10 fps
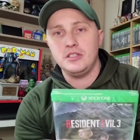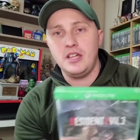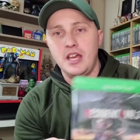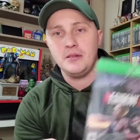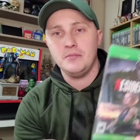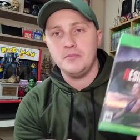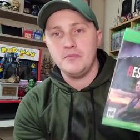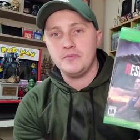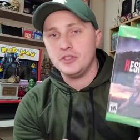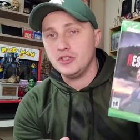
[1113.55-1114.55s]
game
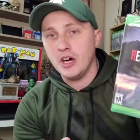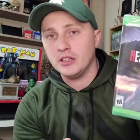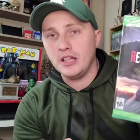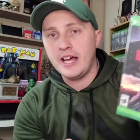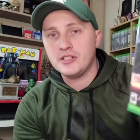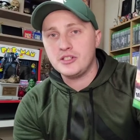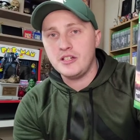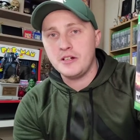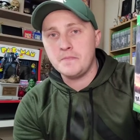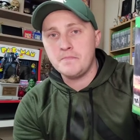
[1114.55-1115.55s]
done last
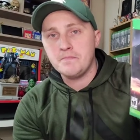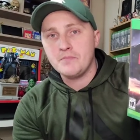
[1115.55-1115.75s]
year.